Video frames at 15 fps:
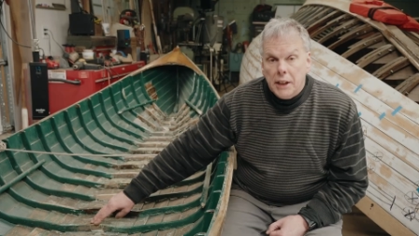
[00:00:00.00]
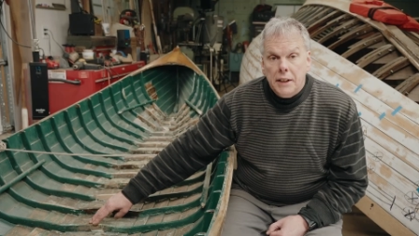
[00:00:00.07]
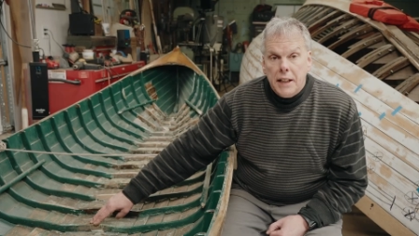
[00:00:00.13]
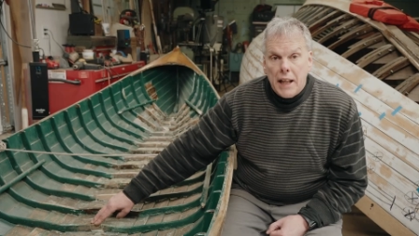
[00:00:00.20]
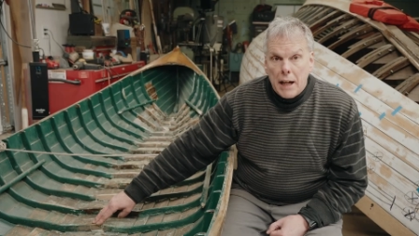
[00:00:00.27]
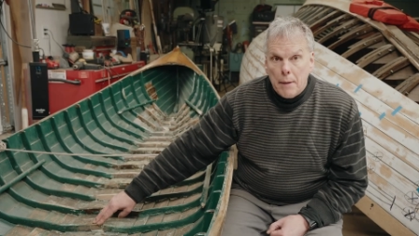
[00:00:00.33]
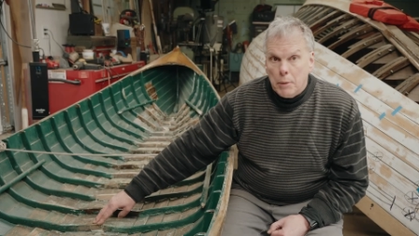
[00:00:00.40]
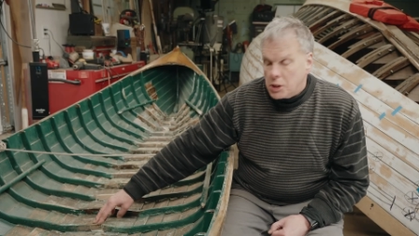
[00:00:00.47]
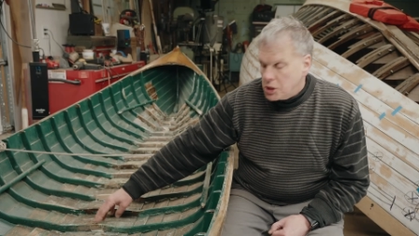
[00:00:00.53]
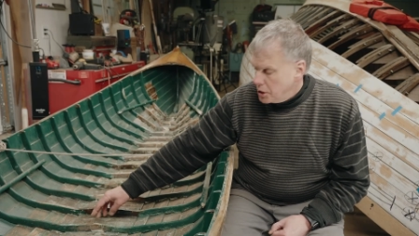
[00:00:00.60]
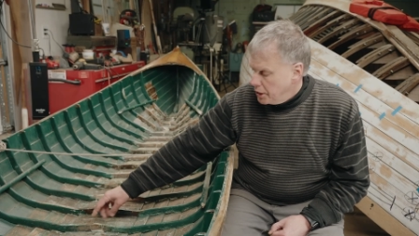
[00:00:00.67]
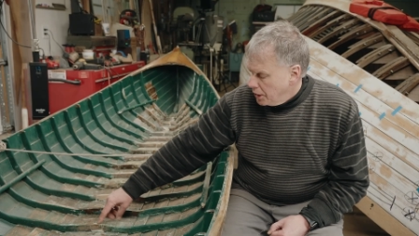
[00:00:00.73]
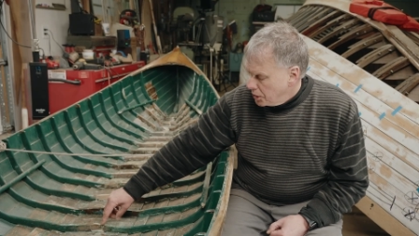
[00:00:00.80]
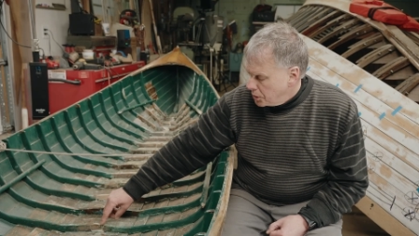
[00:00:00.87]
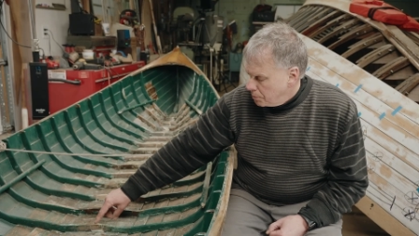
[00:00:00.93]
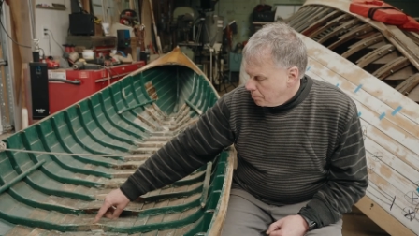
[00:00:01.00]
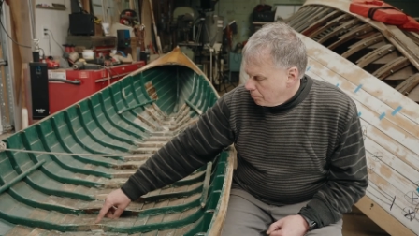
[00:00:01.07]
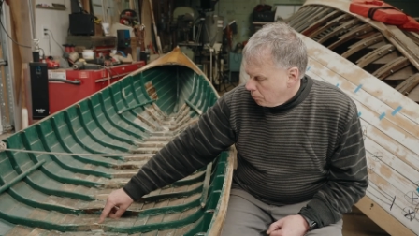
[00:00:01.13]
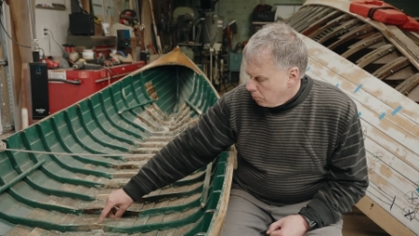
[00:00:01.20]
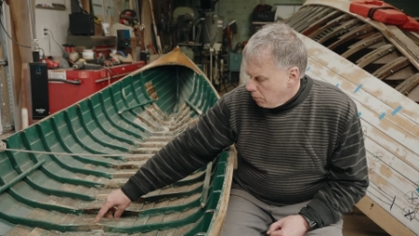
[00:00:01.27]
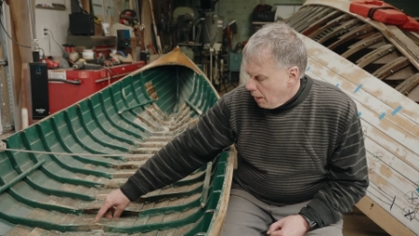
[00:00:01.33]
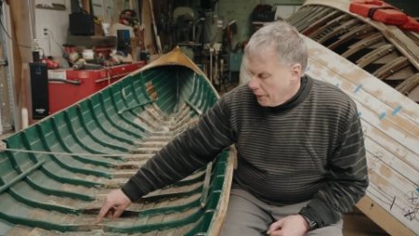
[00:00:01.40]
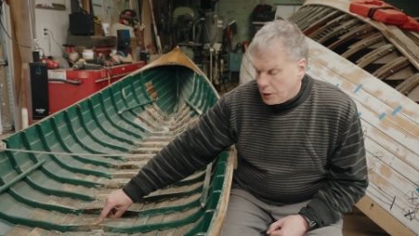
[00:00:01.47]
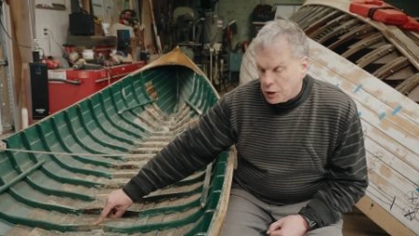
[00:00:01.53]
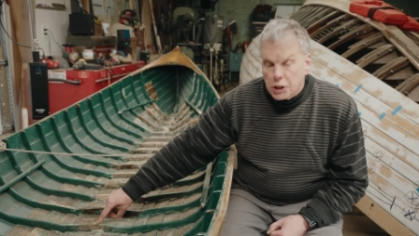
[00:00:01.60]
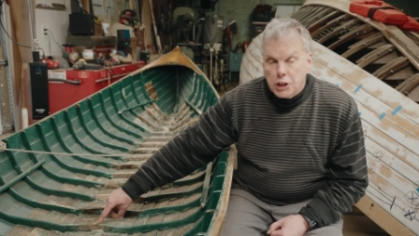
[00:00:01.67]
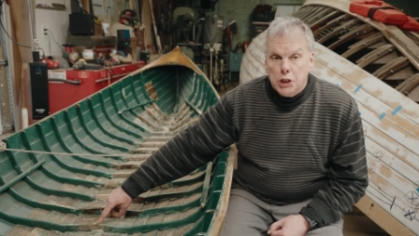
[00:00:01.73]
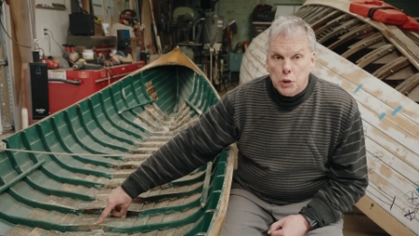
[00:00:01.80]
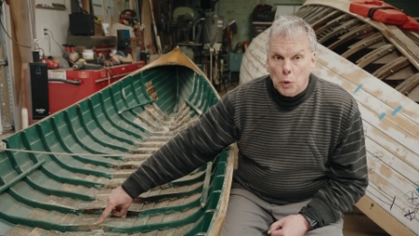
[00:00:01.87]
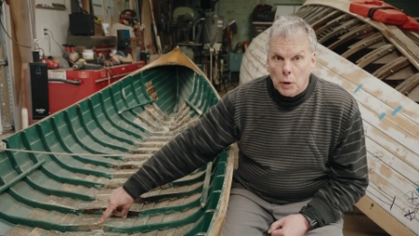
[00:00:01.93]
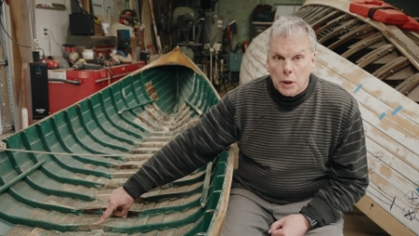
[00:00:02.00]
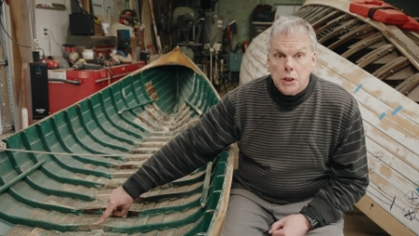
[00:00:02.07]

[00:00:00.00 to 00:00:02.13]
to damage these rather short